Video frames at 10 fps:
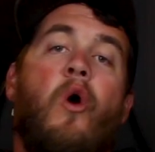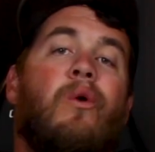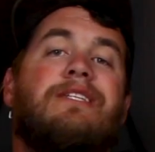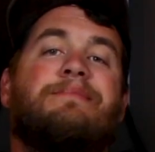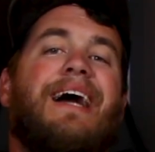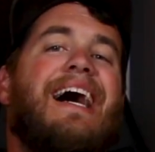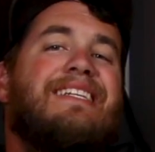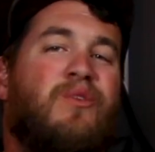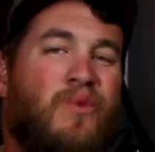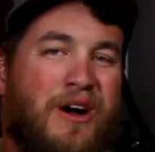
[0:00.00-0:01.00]
What's up
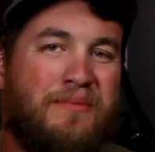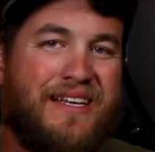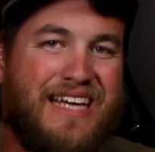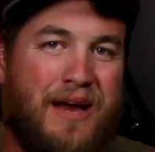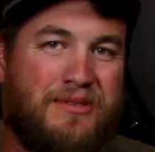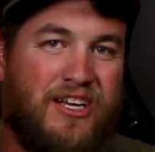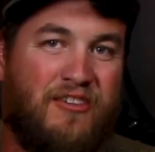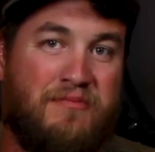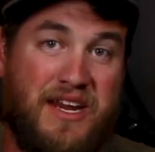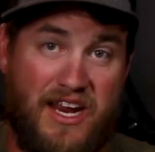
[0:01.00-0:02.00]
guys, and welcome to
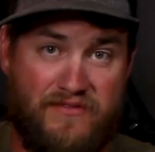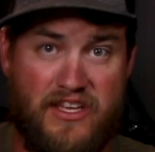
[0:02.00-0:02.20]
TopShelf Media.